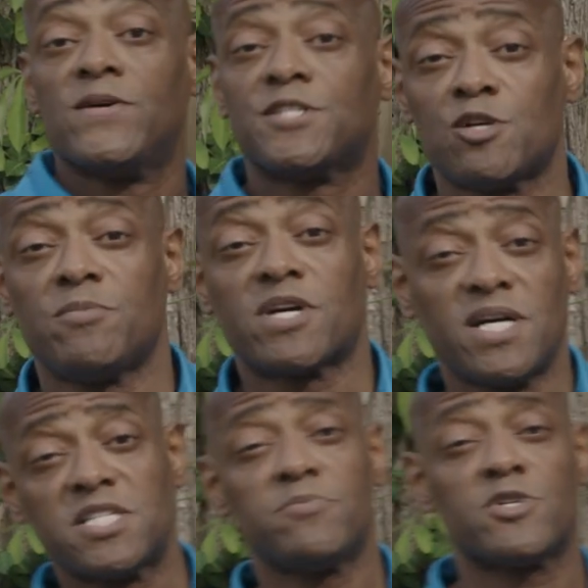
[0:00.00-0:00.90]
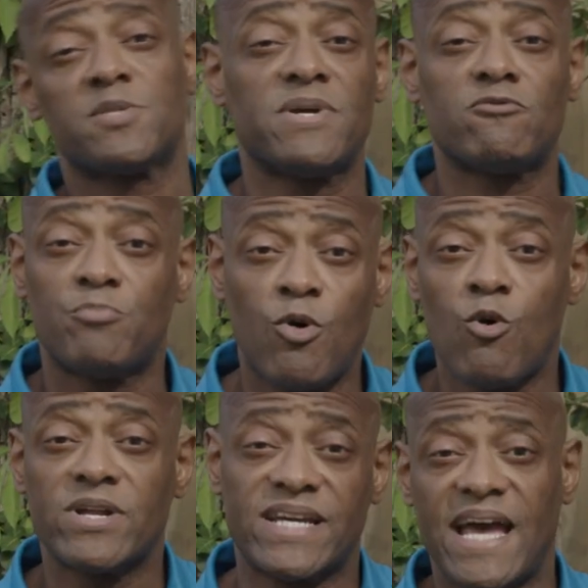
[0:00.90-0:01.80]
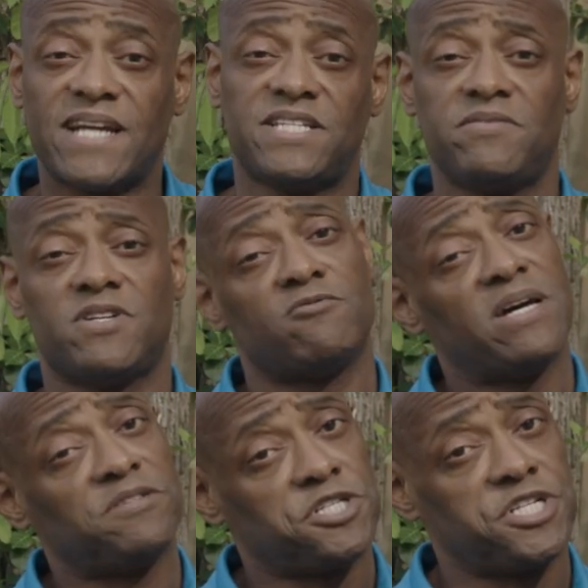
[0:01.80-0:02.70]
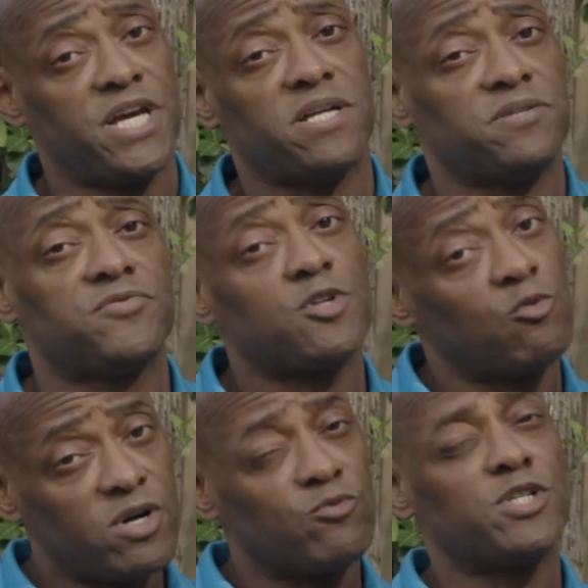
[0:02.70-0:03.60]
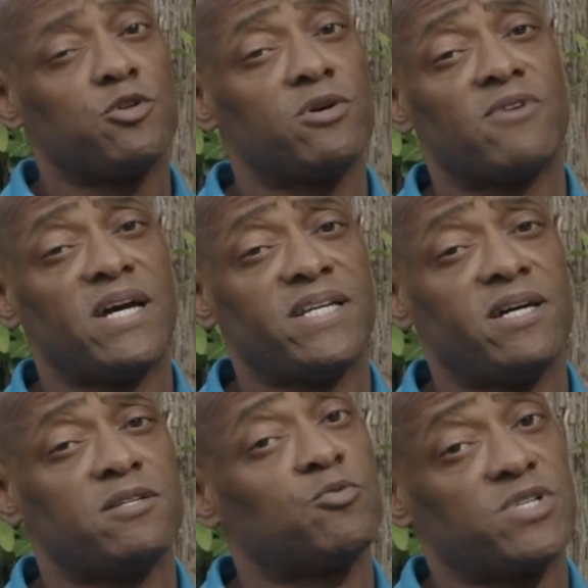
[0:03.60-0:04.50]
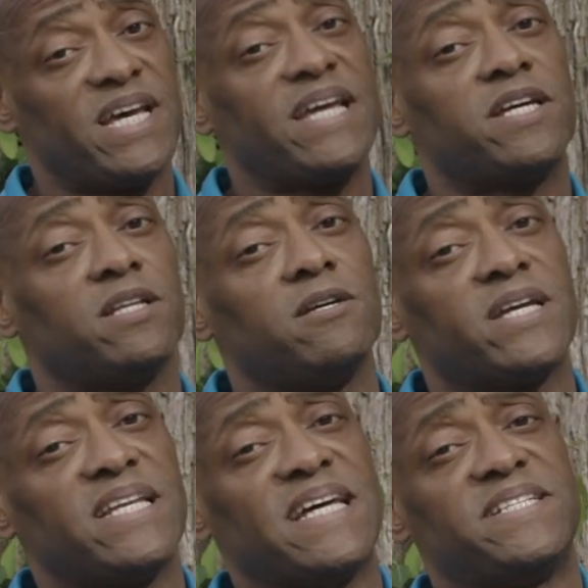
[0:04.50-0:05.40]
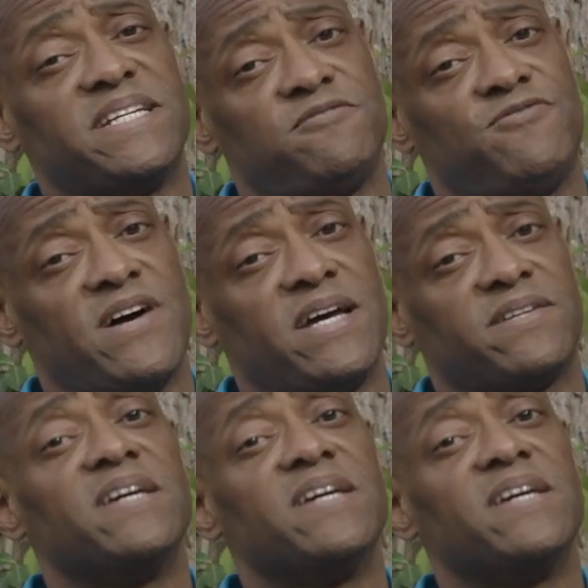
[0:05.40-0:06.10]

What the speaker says: So my customer's been reporting activity around the shed. So what we're doing right now is we're taking a look and identifying